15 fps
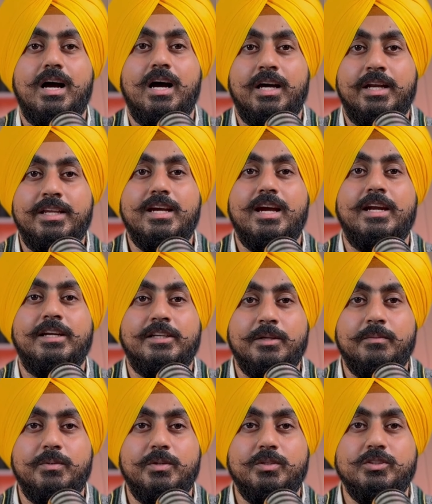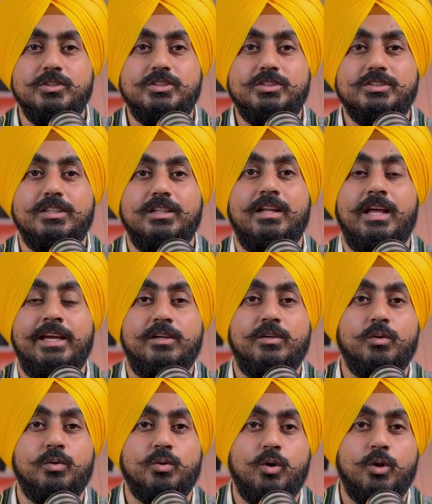ARIA attributes like
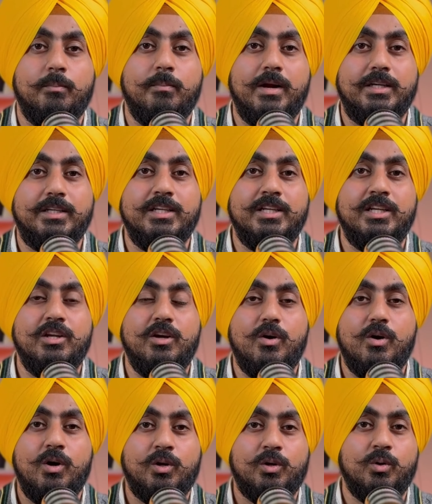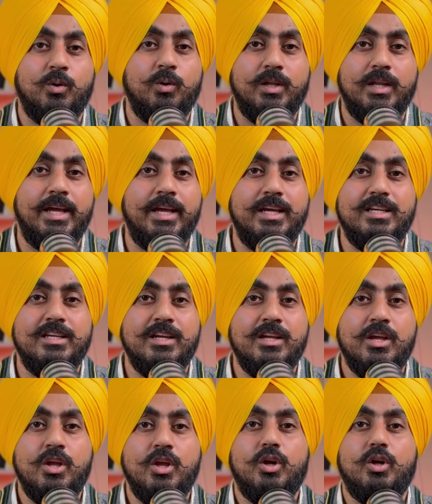role button or role link
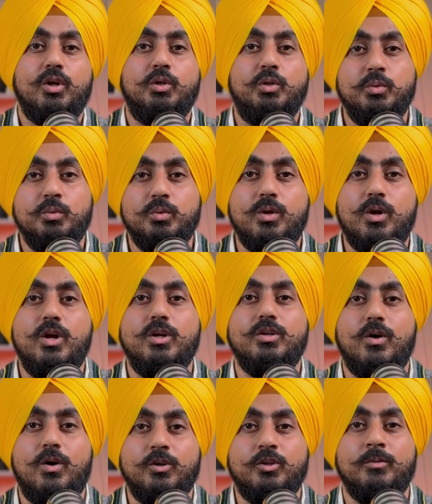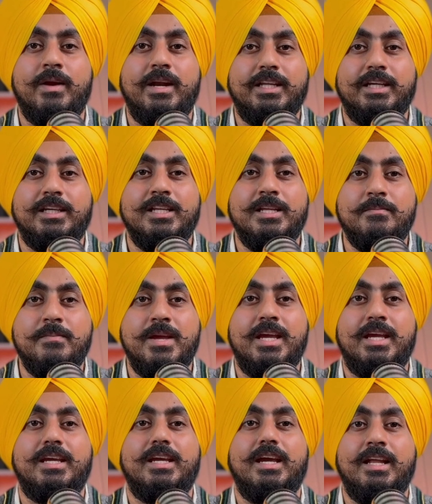do not automatically
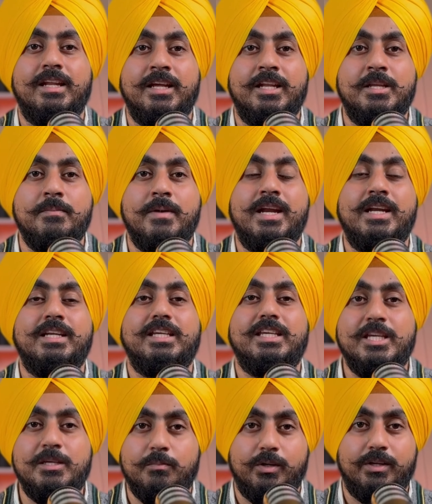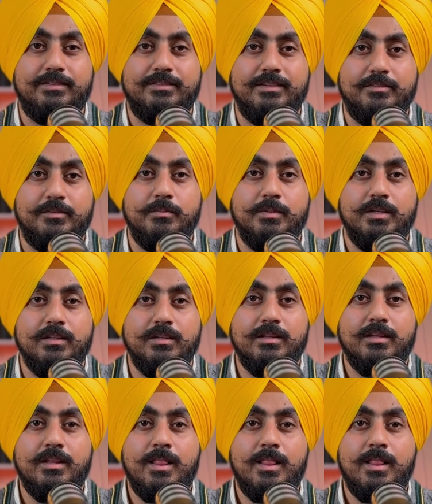make an element keyboard accessible.